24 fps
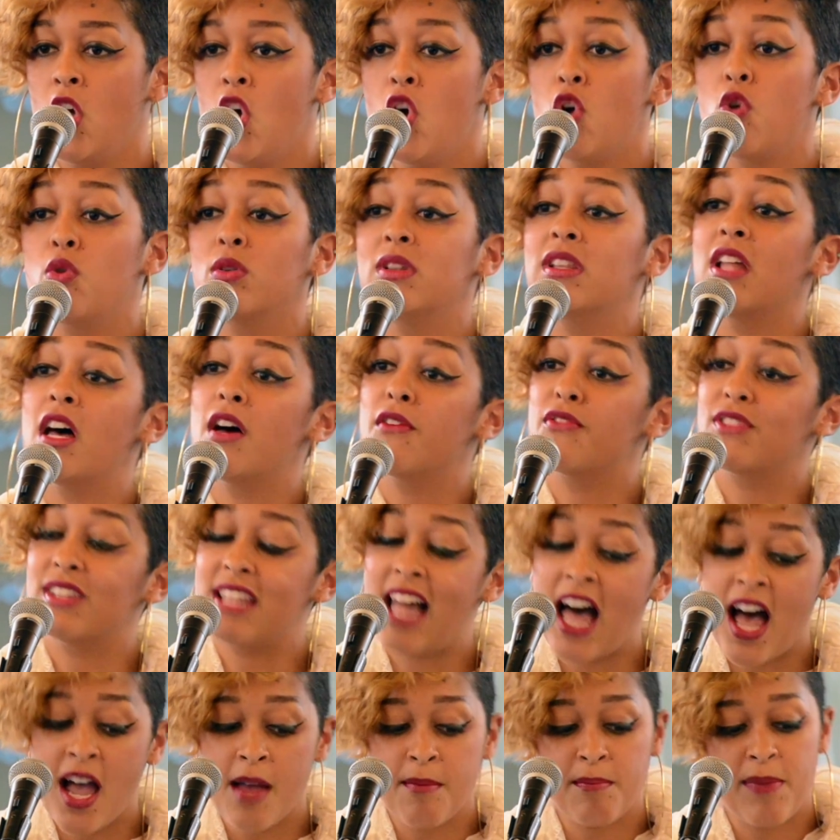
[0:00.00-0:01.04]
who loved
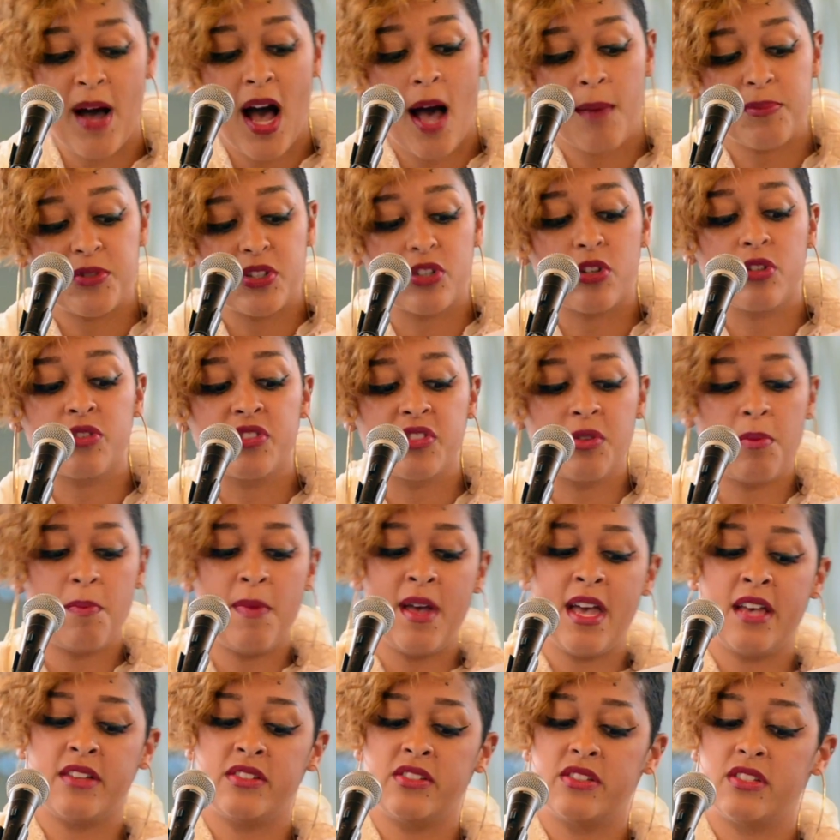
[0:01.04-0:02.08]
lime popsicles the
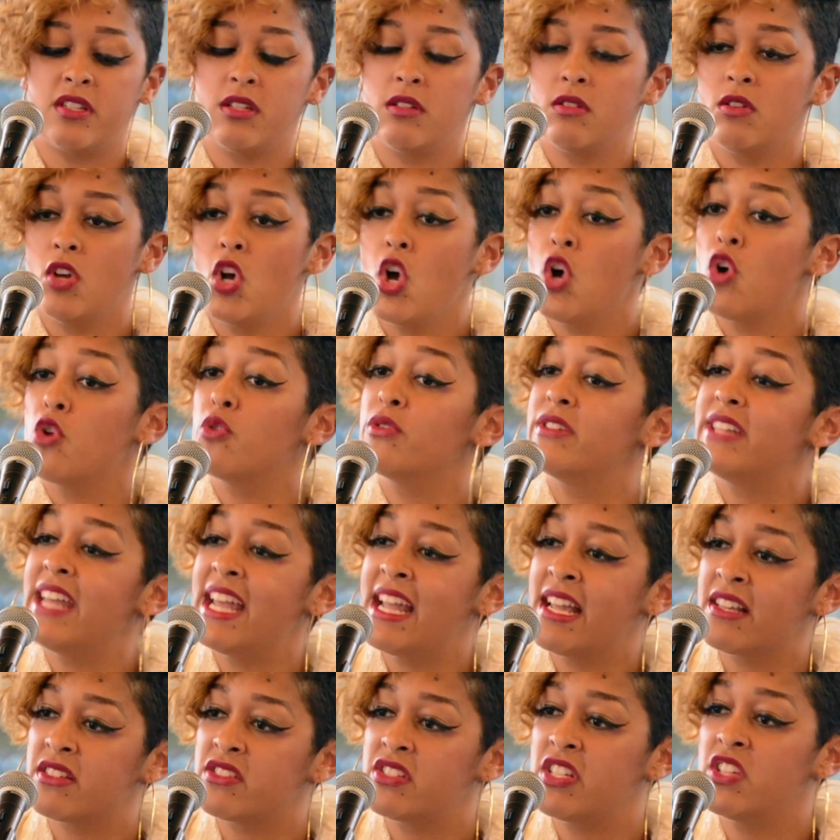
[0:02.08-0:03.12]
best, who
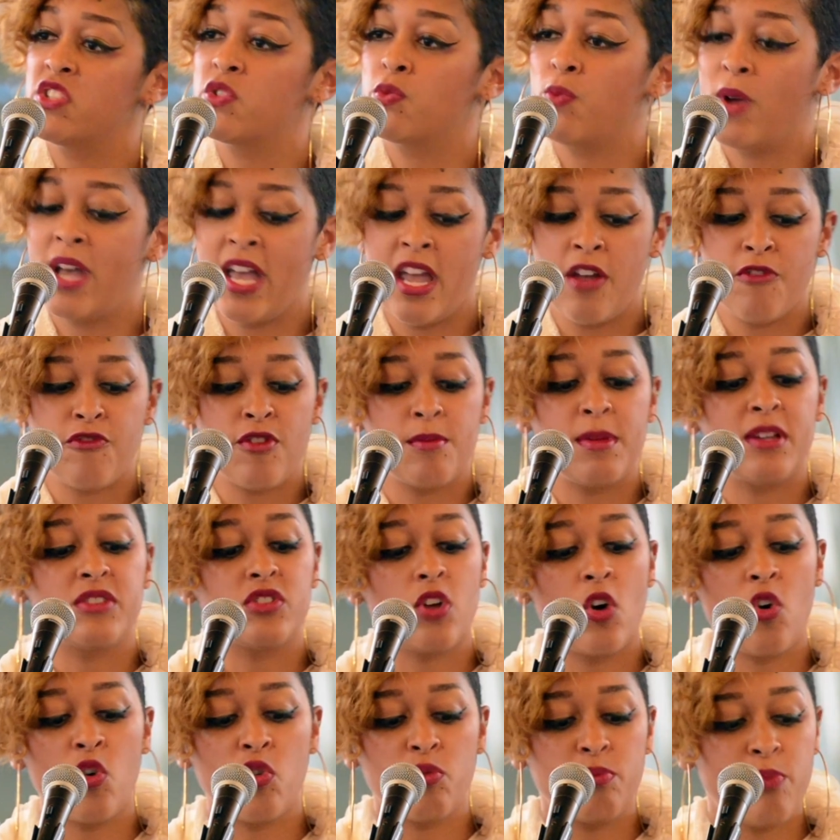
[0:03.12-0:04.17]
danced his way from his
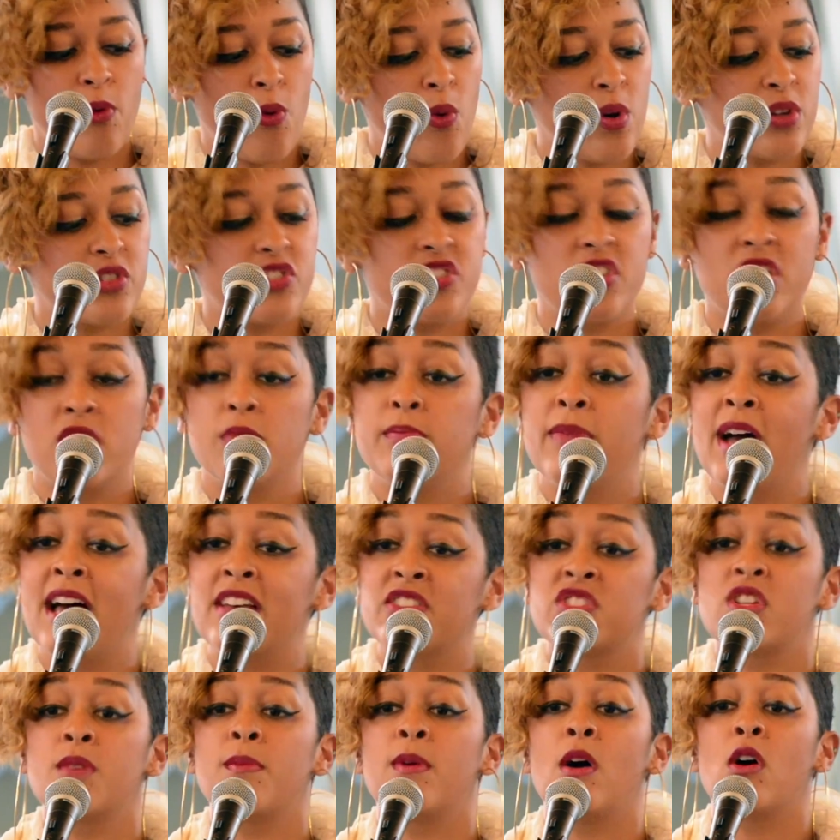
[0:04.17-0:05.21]
own porch to the
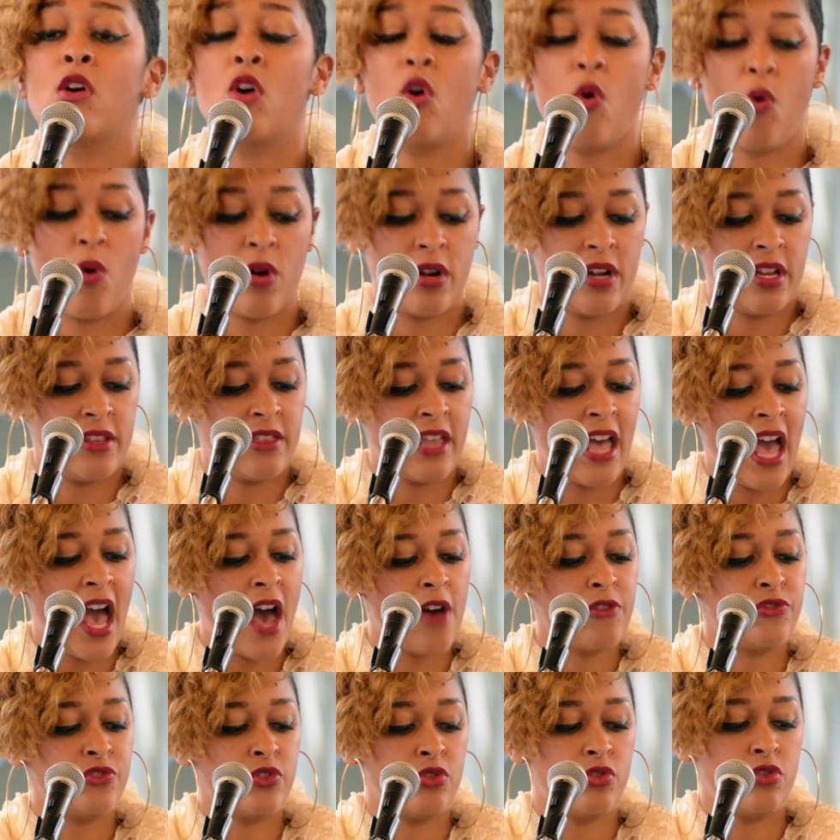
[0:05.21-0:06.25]
basketball court in the
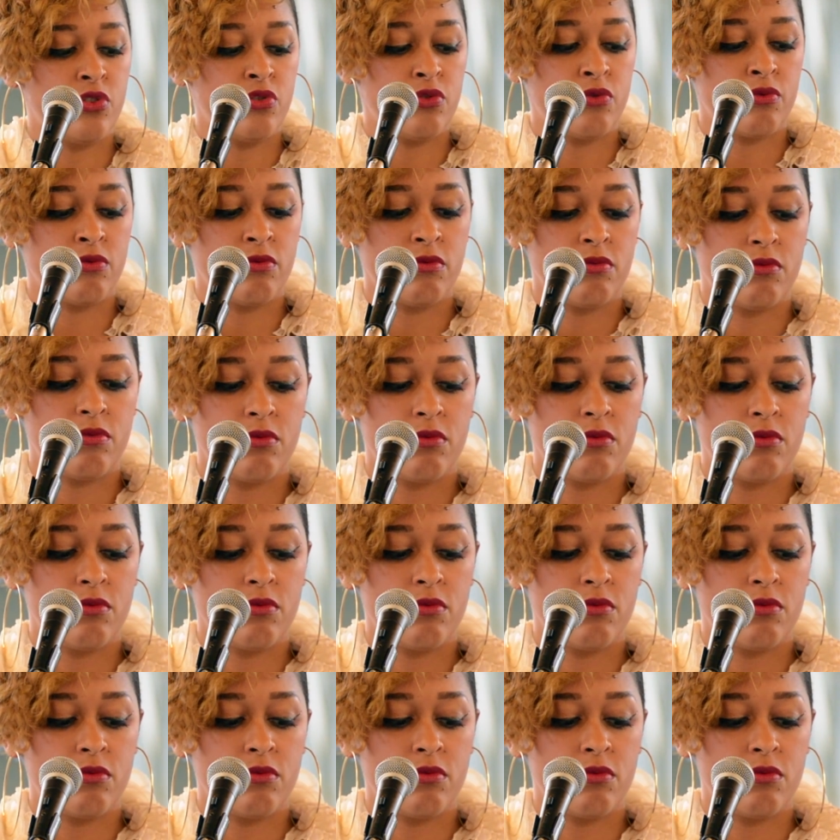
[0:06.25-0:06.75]
afternoon,